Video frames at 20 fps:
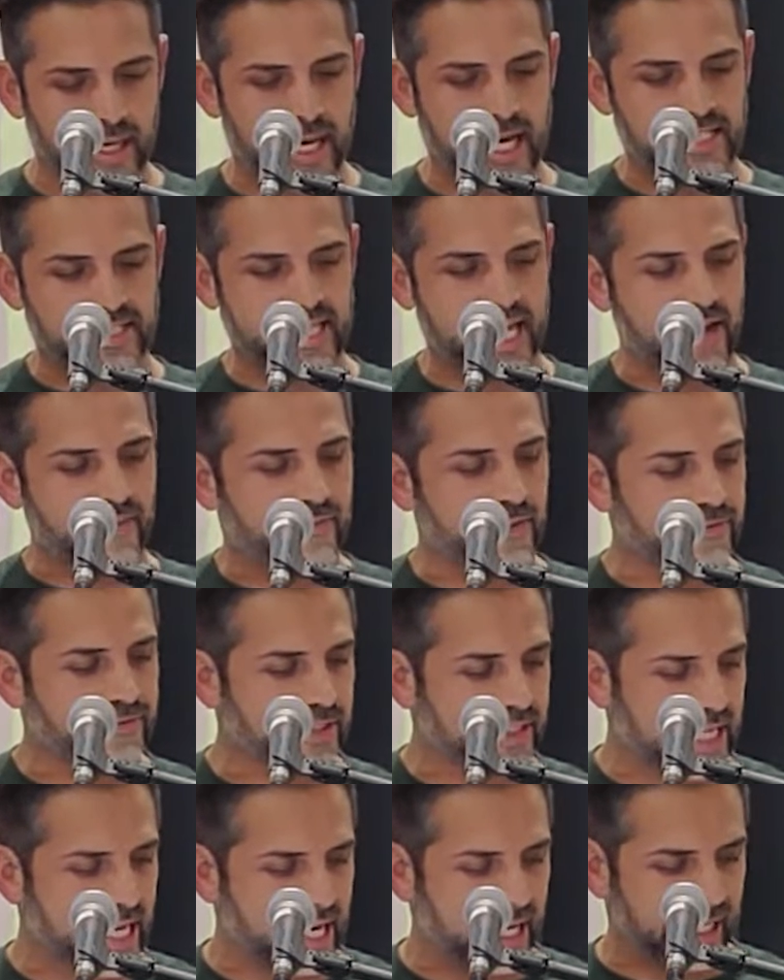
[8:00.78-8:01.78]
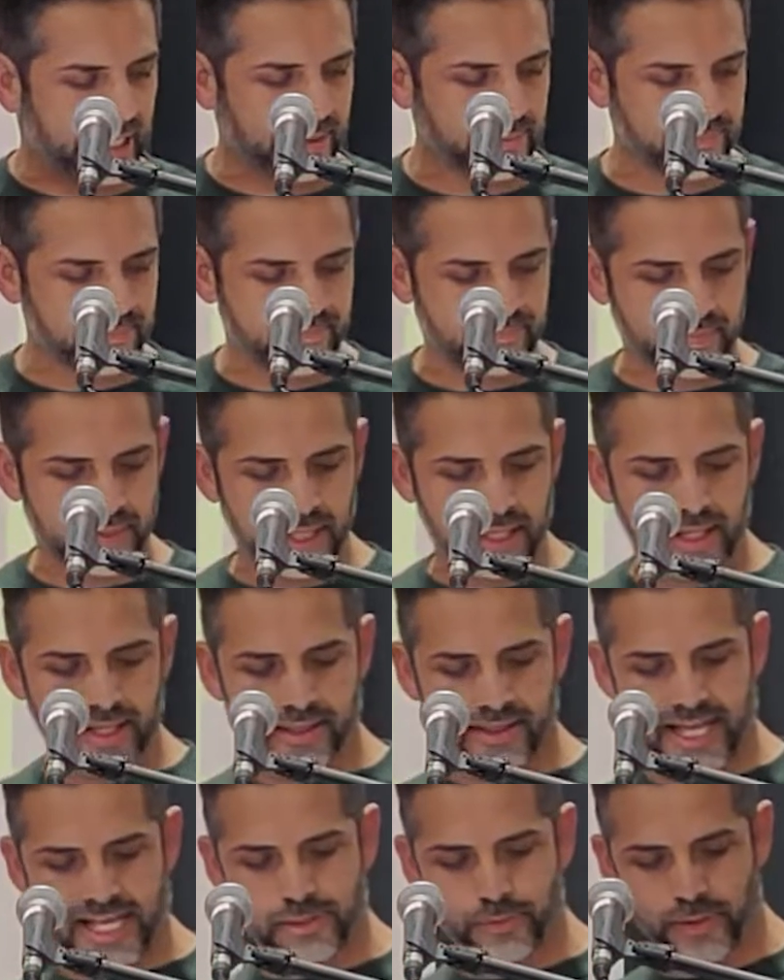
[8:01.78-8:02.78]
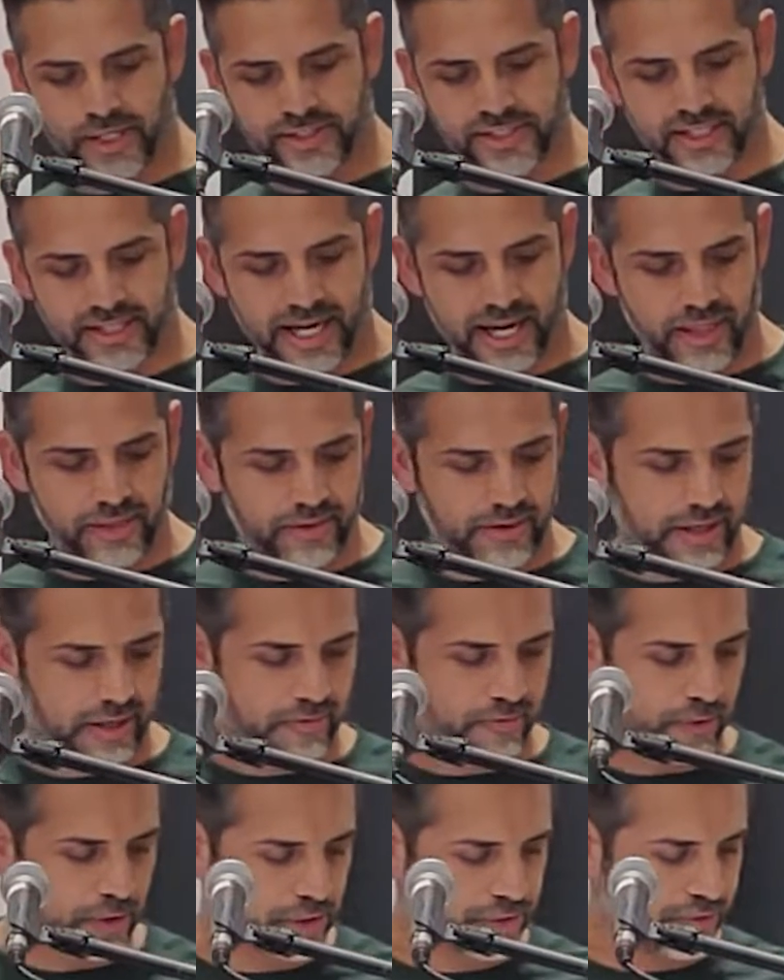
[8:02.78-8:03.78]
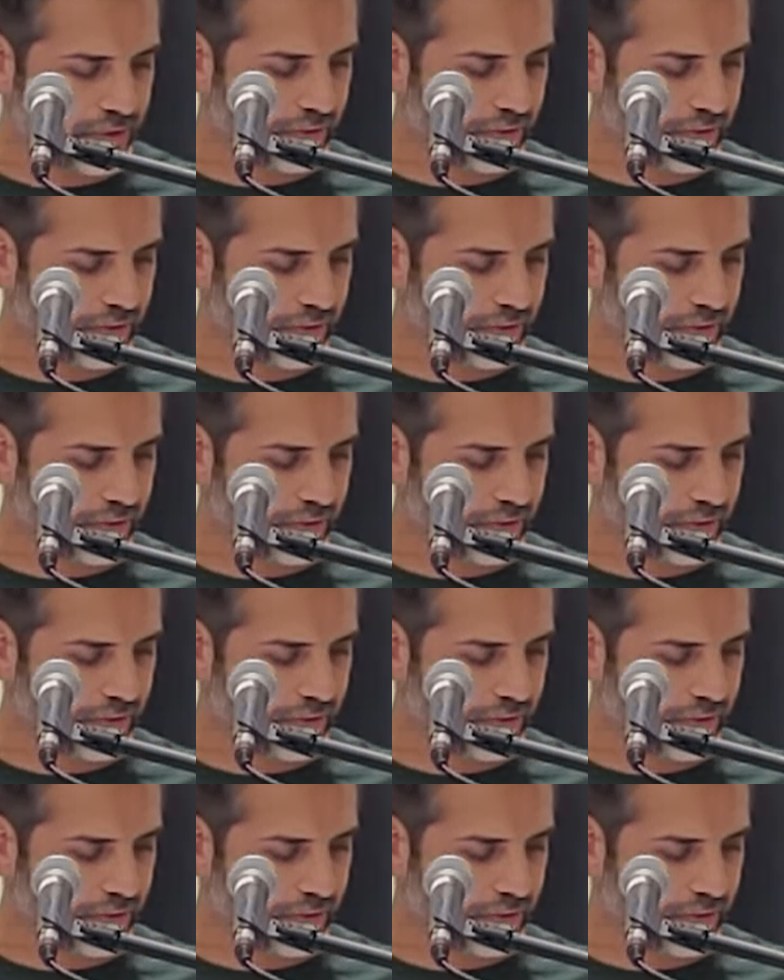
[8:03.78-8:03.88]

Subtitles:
Isaiah 59. Let's read together here in verse